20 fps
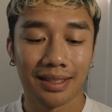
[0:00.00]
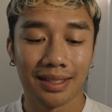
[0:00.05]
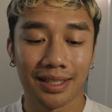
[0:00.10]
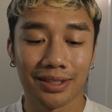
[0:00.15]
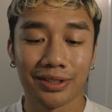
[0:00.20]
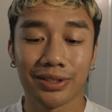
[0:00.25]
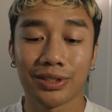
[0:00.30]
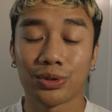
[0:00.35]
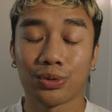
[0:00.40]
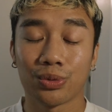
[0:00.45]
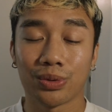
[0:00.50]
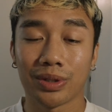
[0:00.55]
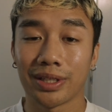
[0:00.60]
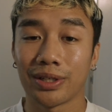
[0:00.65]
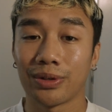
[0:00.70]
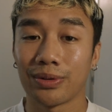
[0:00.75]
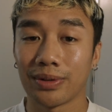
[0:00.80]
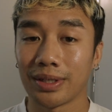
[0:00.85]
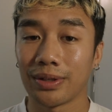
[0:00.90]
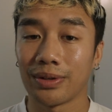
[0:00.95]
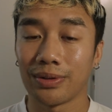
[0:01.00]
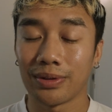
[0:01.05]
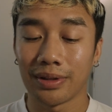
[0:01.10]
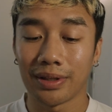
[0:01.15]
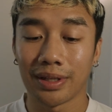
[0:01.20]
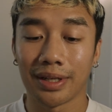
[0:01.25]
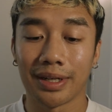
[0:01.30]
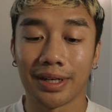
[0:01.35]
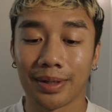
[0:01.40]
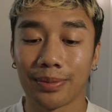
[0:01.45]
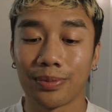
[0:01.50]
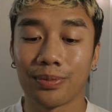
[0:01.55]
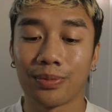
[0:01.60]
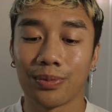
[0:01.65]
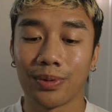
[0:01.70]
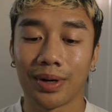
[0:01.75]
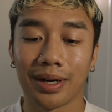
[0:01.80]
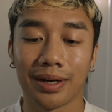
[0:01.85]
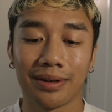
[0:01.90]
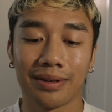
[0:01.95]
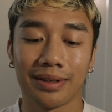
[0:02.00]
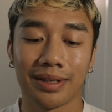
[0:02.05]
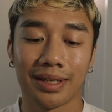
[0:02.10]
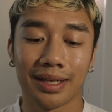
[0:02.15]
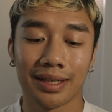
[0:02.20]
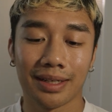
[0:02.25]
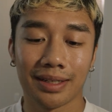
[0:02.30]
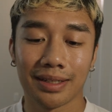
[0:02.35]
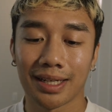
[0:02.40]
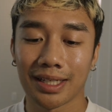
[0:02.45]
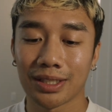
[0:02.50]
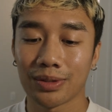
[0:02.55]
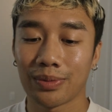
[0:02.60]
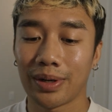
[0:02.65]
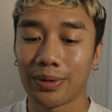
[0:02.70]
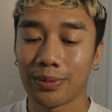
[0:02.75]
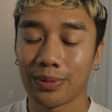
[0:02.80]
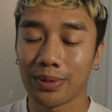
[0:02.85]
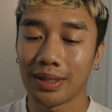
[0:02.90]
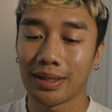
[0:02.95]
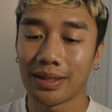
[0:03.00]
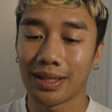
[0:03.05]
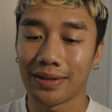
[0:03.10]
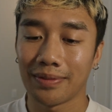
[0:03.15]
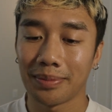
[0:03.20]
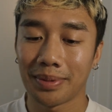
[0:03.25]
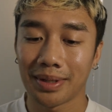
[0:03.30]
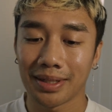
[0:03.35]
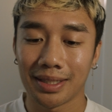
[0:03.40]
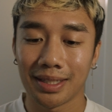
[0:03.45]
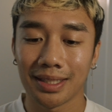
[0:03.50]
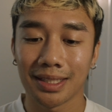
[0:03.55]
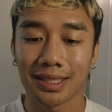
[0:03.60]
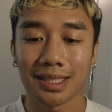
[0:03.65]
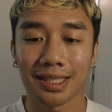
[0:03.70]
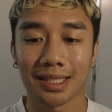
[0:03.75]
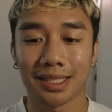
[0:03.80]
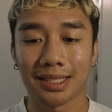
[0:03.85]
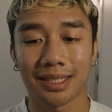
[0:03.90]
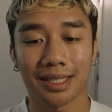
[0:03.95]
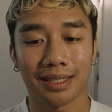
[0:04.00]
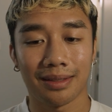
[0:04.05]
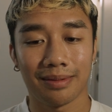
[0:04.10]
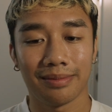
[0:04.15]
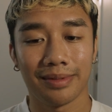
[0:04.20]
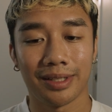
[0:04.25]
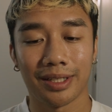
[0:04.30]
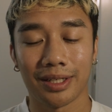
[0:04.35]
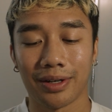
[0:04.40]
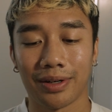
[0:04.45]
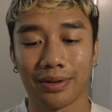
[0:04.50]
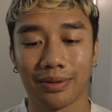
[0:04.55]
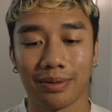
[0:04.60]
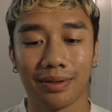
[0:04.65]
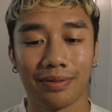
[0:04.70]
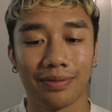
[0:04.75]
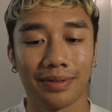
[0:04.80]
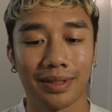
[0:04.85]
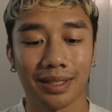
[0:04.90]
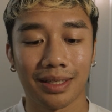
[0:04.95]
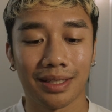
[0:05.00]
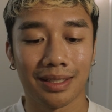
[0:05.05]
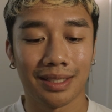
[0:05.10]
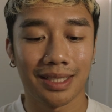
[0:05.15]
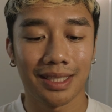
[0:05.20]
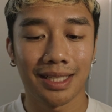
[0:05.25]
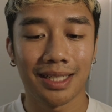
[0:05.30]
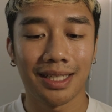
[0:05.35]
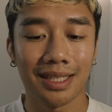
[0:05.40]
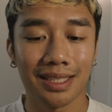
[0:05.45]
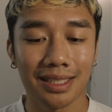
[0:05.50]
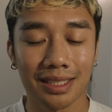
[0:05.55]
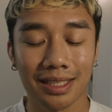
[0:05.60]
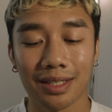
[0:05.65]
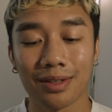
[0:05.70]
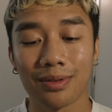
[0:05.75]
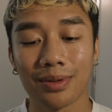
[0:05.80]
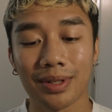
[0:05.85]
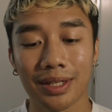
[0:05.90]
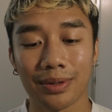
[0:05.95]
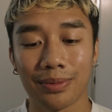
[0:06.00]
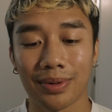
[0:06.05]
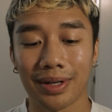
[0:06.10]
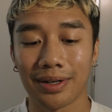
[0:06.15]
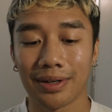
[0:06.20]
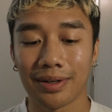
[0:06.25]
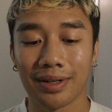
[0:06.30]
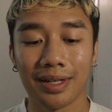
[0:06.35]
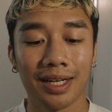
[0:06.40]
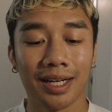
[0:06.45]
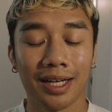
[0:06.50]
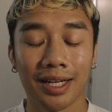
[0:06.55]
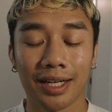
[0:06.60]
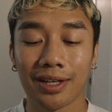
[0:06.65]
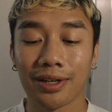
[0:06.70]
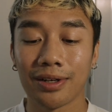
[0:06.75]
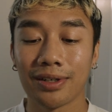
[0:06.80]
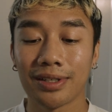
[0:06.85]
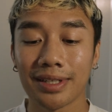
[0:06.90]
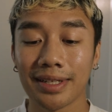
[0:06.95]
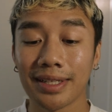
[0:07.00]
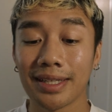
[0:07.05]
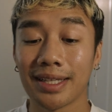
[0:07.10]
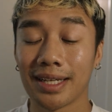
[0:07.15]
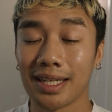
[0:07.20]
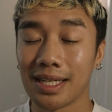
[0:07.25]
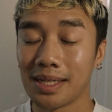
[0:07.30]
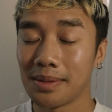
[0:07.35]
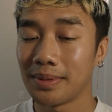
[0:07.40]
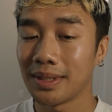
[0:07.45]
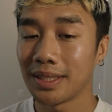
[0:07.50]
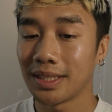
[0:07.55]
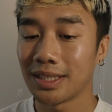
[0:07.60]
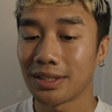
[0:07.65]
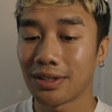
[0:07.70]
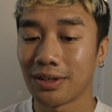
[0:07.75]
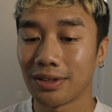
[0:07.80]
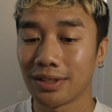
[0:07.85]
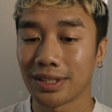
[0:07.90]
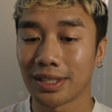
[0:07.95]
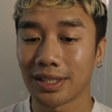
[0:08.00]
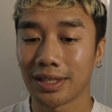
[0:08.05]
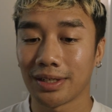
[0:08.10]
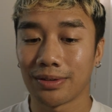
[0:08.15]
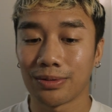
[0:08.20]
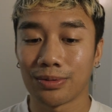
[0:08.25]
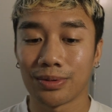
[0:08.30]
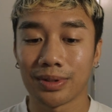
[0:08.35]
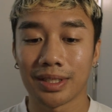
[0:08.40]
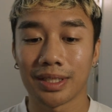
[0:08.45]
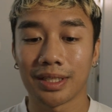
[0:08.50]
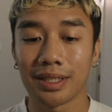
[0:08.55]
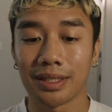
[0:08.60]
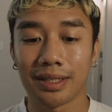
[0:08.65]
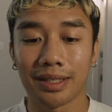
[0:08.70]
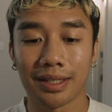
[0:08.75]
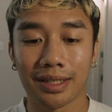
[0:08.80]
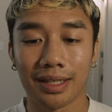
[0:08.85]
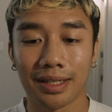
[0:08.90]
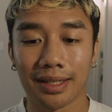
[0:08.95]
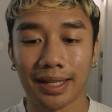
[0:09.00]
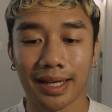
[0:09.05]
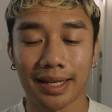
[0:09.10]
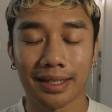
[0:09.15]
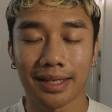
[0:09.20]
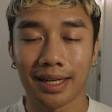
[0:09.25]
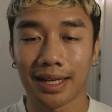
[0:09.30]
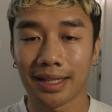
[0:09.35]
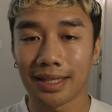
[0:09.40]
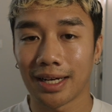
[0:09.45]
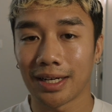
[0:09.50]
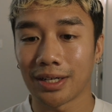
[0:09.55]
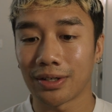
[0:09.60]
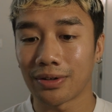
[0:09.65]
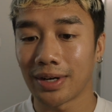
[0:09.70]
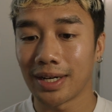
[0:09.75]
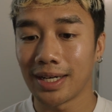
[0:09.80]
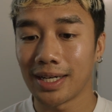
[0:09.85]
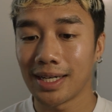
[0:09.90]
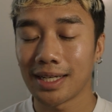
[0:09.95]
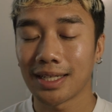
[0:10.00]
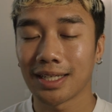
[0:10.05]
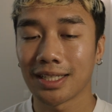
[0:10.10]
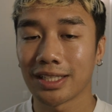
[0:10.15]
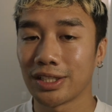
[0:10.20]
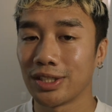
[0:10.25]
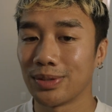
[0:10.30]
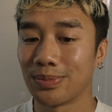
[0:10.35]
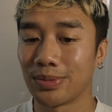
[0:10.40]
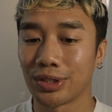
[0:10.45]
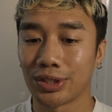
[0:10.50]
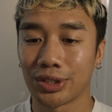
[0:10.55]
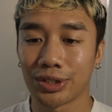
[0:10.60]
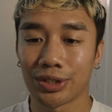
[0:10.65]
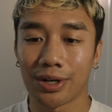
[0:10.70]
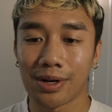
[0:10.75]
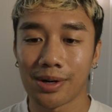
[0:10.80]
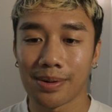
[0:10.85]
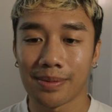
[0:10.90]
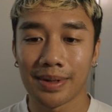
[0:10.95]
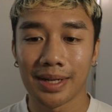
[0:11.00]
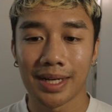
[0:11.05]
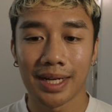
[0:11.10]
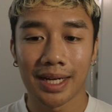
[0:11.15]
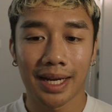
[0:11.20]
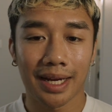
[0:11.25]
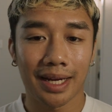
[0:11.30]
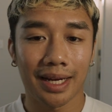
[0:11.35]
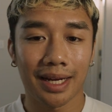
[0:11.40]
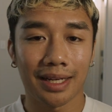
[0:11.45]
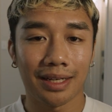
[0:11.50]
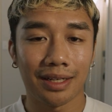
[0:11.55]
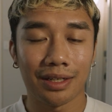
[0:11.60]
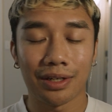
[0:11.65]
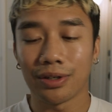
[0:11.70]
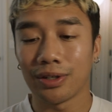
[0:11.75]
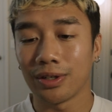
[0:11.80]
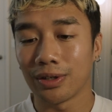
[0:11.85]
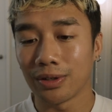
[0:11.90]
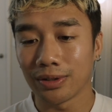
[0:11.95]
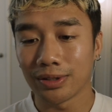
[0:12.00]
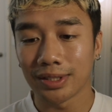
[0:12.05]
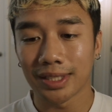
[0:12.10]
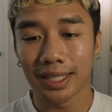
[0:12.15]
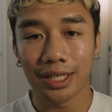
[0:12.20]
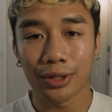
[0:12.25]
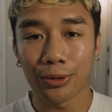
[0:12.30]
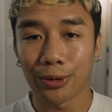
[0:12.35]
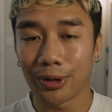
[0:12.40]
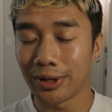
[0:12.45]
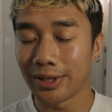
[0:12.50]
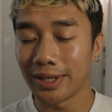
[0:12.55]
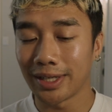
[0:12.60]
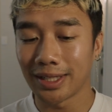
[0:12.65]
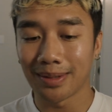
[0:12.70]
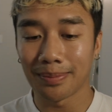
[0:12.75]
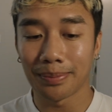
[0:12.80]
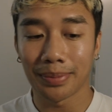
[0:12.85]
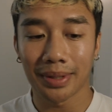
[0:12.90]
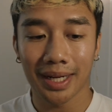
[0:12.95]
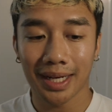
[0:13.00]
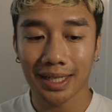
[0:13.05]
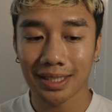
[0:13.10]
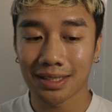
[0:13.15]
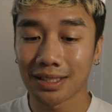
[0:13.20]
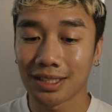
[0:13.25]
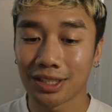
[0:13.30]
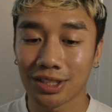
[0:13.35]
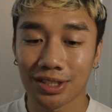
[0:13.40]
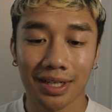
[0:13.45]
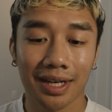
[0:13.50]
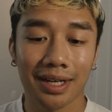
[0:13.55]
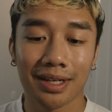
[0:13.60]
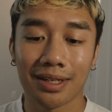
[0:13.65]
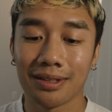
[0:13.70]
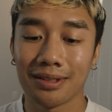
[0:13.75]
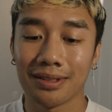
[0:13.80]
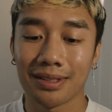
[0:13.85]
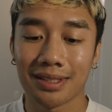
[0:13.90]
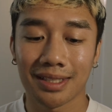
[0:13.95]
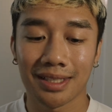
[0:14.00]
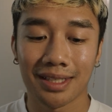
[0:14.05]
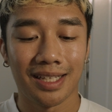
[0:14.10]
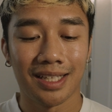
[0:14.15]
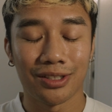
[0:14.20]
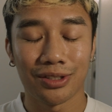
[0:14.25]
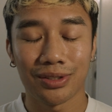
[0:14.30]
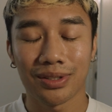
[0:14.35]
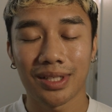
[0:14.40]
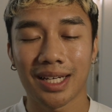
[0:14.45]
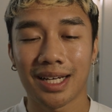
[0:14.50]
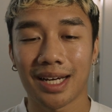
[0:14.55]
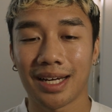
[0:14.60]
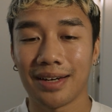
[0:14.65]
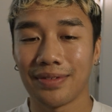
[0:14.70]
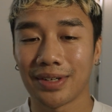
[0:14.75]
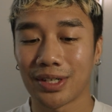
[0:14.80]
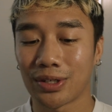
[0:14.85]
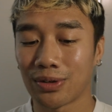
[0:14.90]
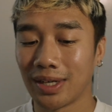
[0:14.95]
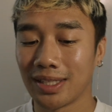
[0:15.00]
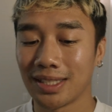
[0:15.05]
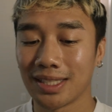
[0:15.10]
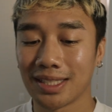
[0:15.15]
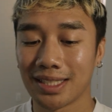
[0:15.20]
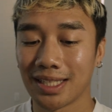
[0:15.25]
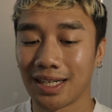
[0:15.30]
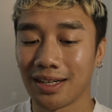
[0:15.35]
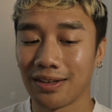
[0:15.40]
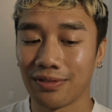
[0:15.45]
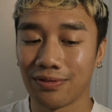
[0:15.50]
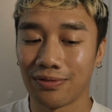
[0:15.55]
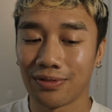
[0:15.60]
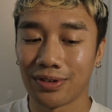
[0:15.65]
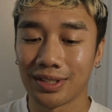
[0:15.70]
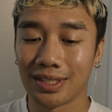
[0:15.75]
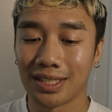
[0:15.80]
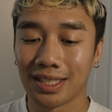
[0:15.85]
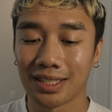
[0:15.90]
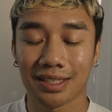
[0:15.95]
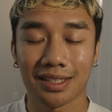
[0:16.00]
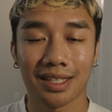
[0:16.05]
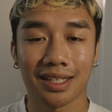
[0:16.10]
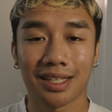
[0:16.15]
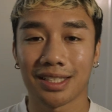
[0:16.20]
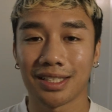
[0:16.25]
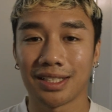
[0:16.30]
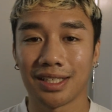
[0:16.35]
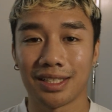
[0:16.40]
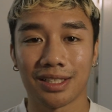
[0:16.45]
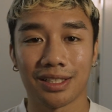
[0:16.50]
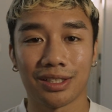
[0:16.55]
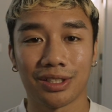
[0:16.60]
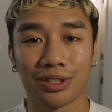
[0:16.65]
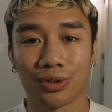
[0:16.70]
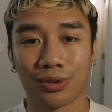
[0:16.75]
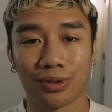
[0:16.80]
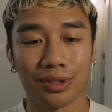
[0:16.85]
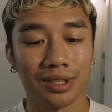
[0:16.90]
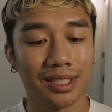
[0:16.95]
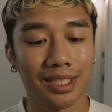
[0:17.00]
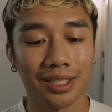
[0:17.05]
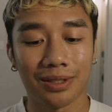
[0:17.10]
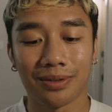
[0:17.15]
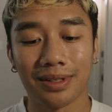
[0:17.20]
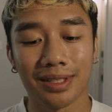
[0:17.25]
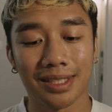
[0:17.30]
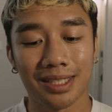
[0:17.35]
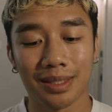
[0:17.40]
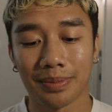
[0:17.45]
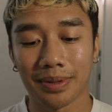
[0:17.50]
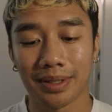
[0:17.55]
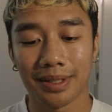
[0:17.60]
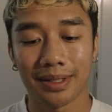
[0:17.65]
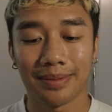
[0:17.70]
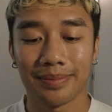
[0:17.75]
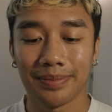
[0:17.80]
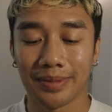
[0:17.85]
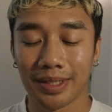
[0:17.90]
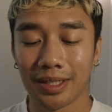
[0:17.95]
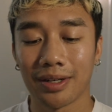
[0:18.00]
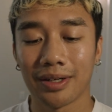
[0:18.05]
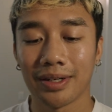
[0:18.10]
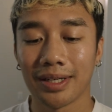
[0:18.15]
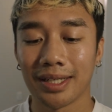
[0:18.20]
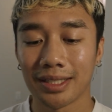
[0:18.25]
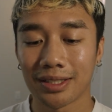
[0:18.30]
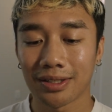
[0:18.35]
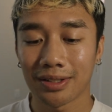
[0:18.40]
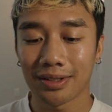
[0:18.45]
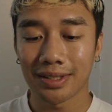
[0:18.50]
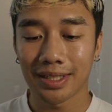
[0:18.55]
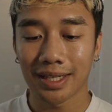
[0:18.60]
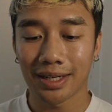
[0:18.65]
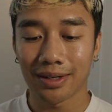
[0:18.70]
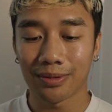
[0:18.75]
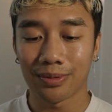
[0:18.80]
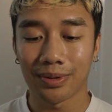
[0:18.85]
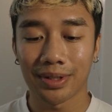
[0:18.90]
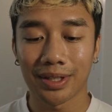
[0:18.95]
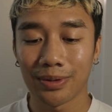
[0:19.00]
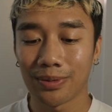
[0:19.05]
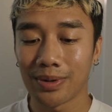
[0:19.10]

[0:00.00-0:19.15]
this was really lit up well. And that's what I really love about this, because, you know, if the scene is lit really well, usually the image turns out really good and like not that grainy and super sharp, and, you know, you don't lose any quality in the blacks and the shadows. This was like kind of a crazy setup for just like such a short sequence, but, you know, it turned out really